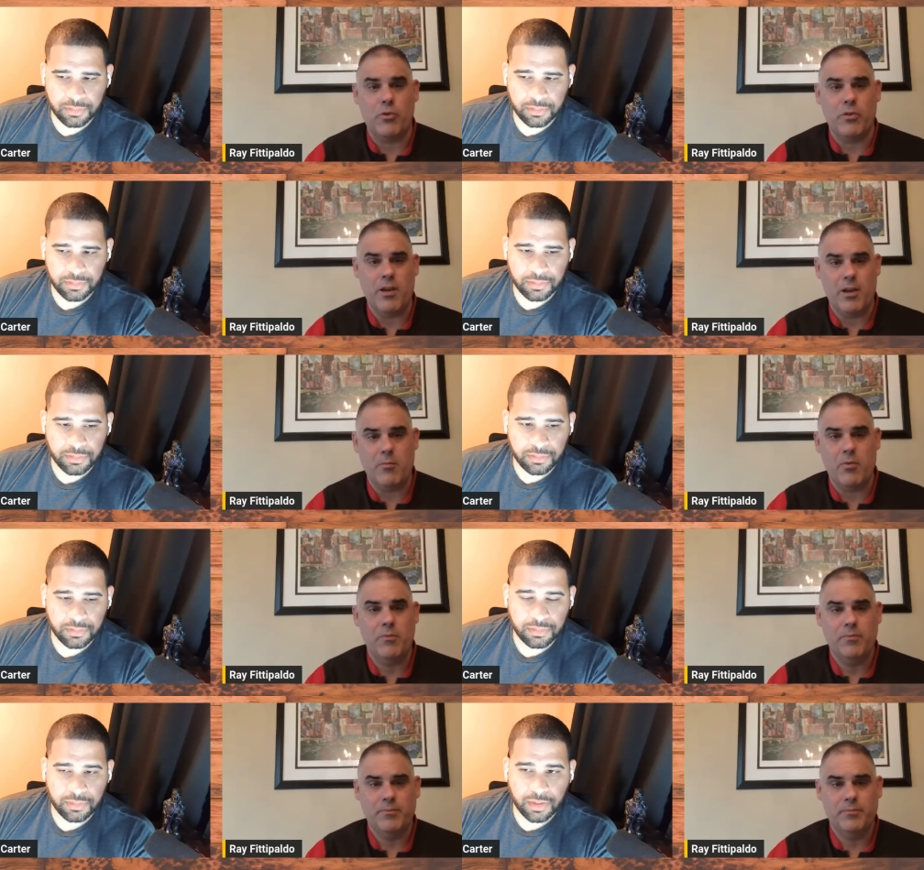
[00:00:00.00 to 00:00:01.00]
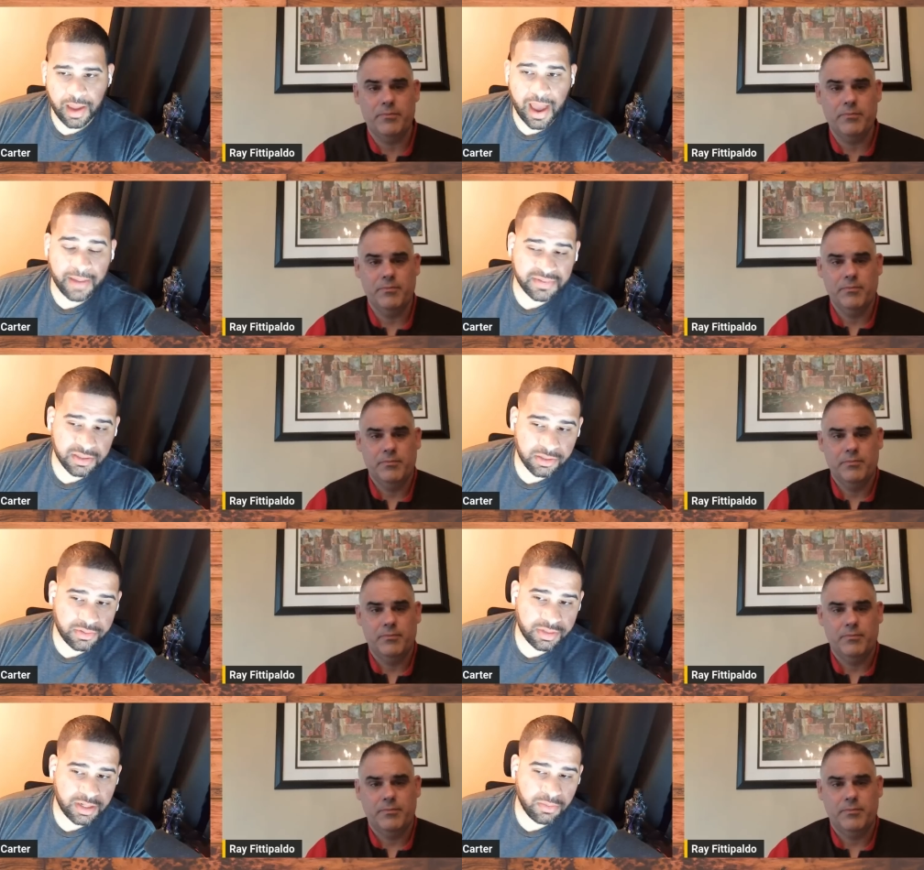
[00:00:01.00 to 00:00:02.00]
Speaker 1: worth the gamble.
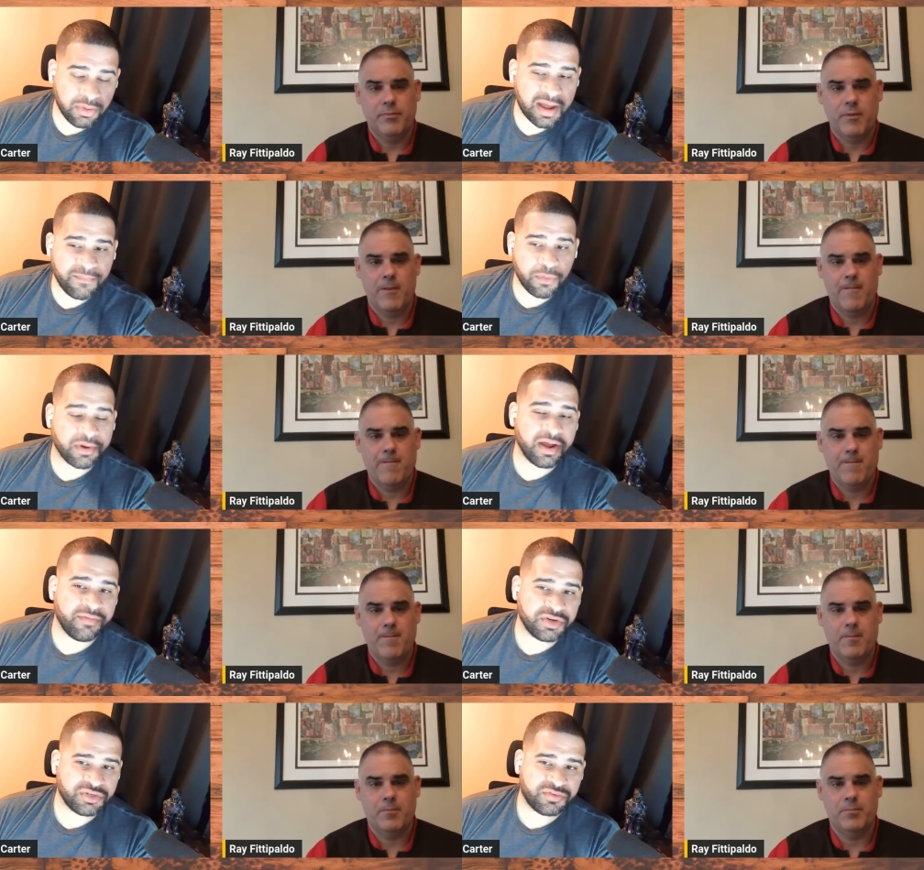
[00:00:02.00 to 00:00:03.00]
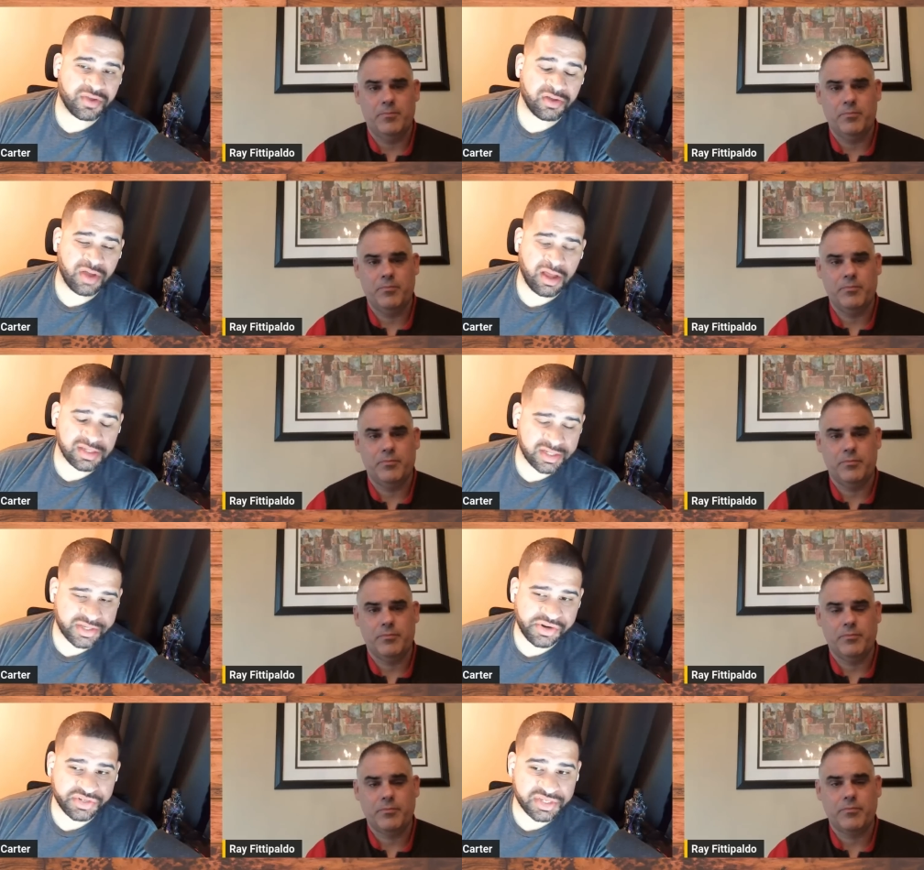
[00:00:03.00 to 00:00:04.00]
Speaker 2: Absolutely. We'll have more coverage as, uh, as the
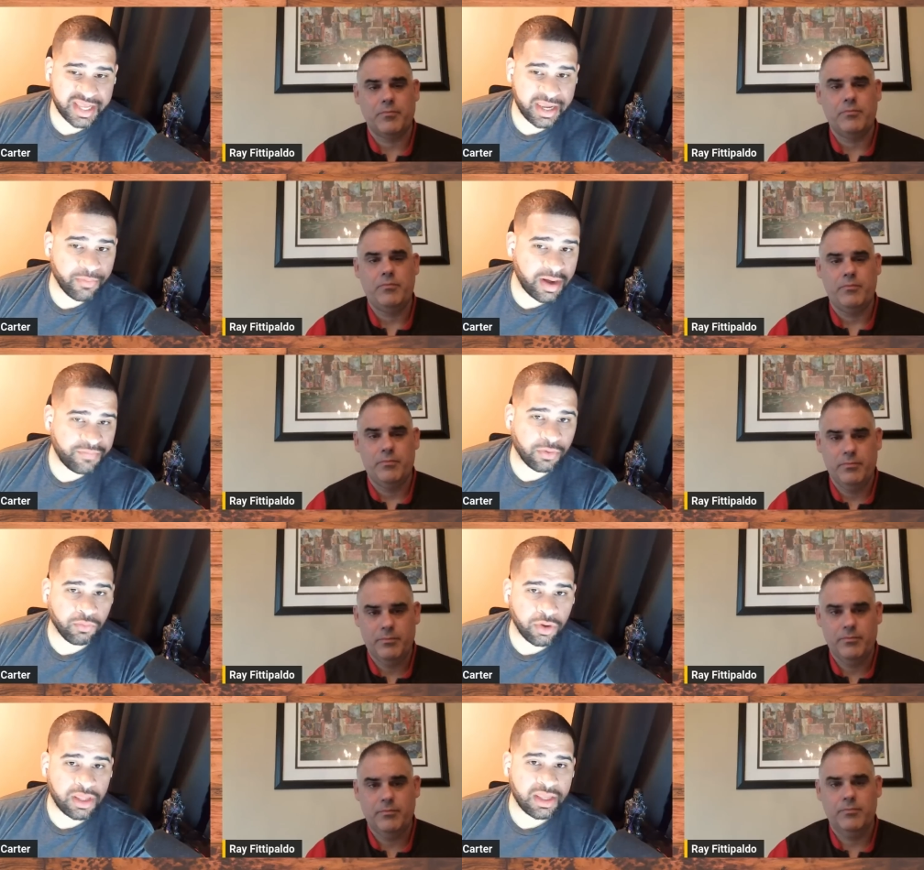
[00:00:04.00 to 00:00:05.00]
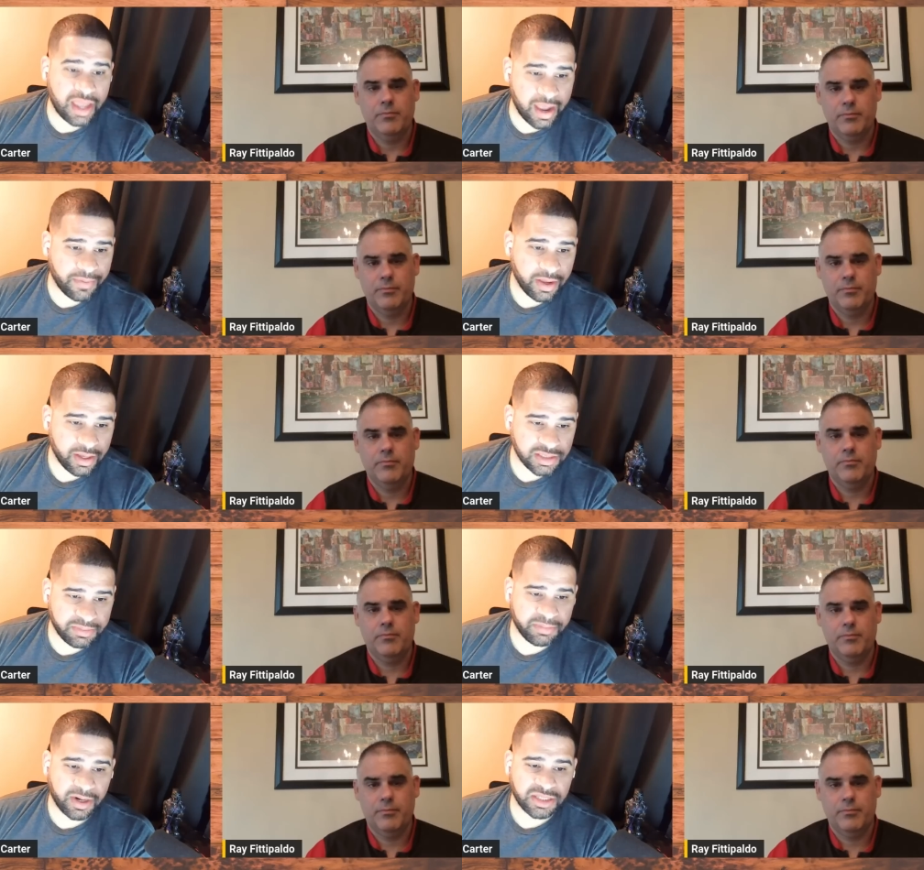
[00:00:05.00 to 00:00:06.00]
Steelers as they get ready for rookie camp to be
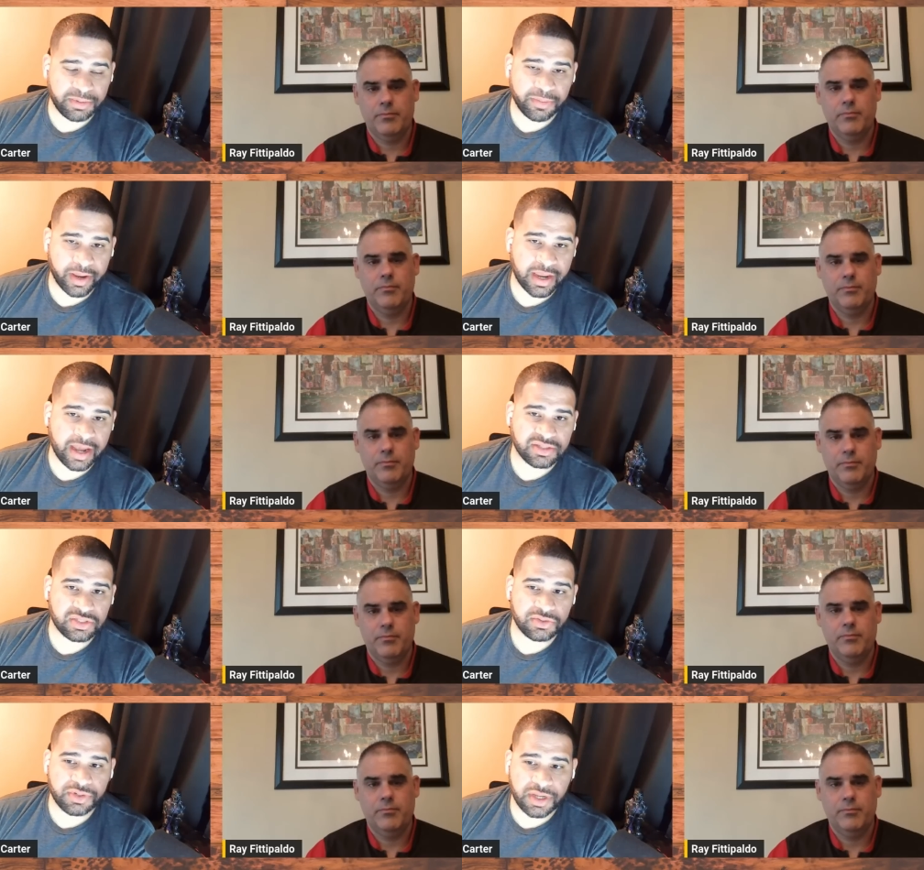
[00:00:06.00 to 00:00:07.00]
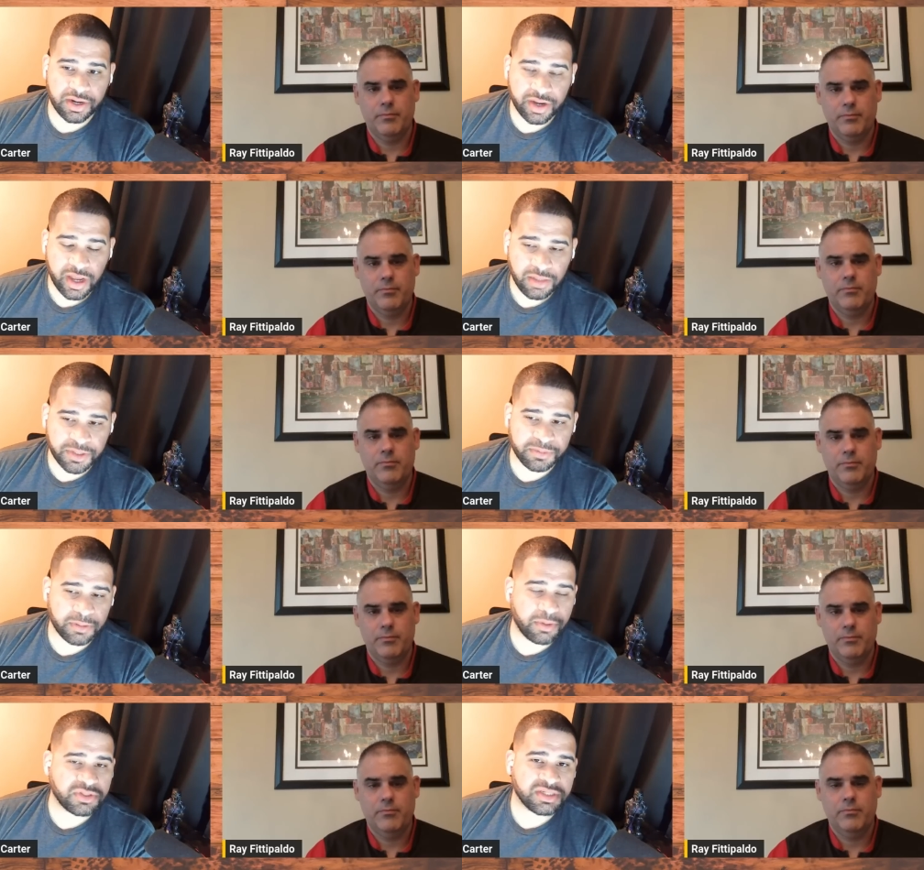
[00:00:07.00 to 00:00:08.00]
to be breaking out soon here. The Pittsburgh
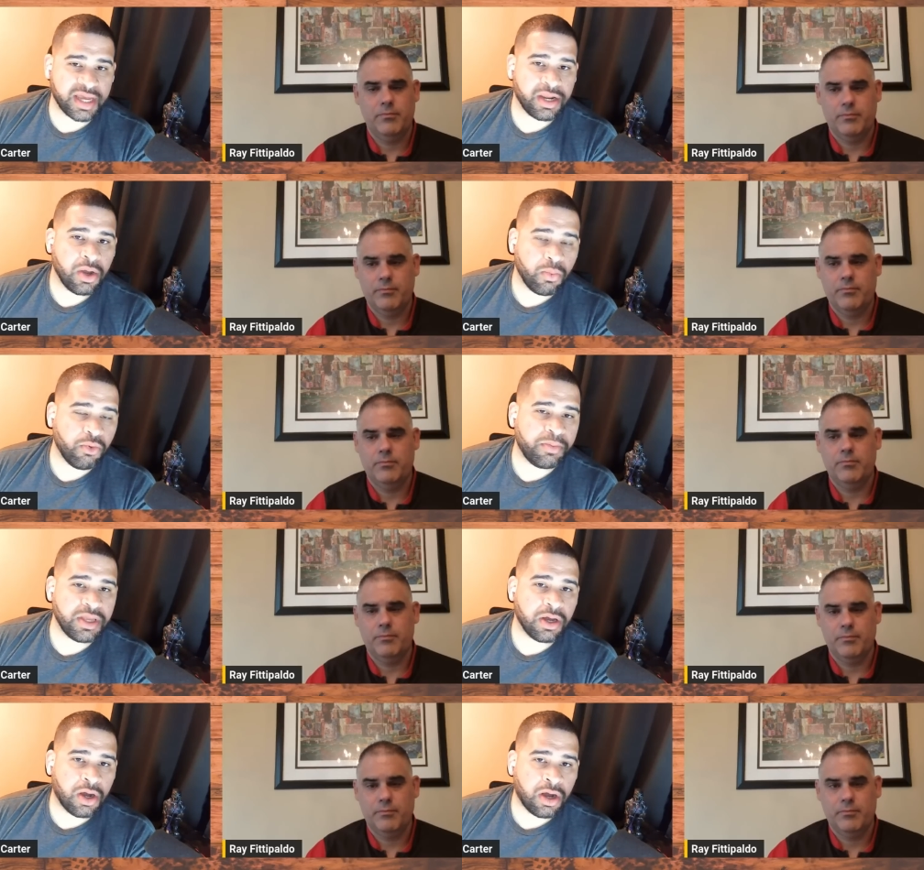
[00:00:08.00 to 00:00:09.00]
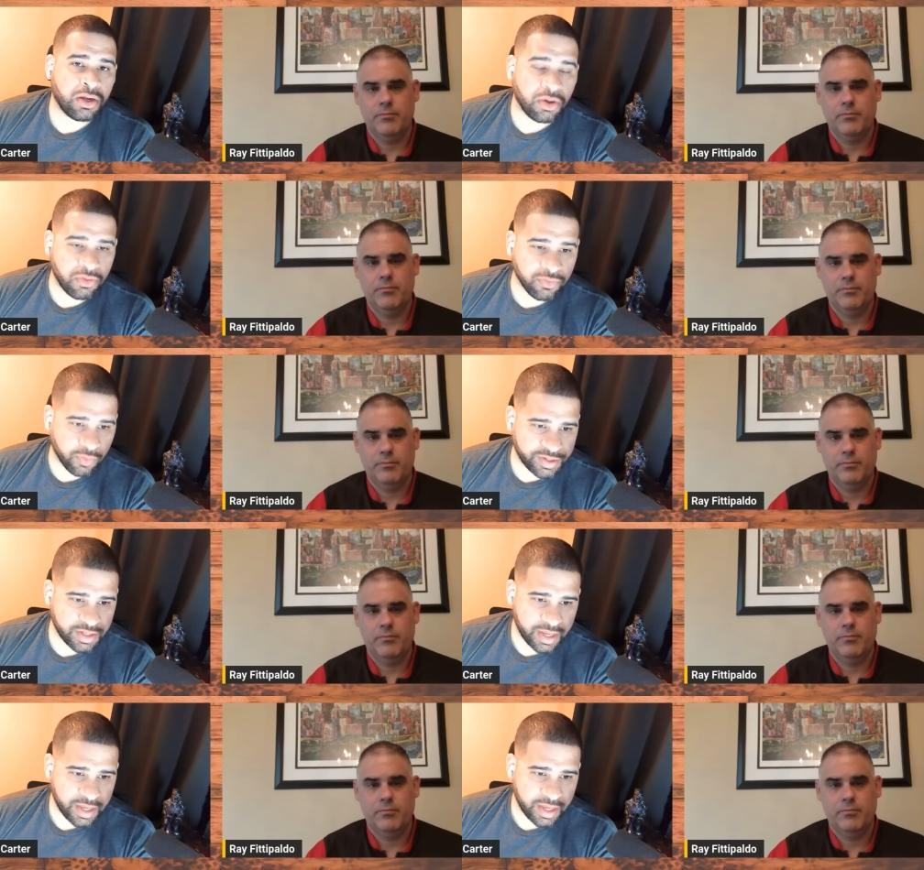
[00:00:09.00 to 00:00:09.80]
Post-Gazette will be all over it,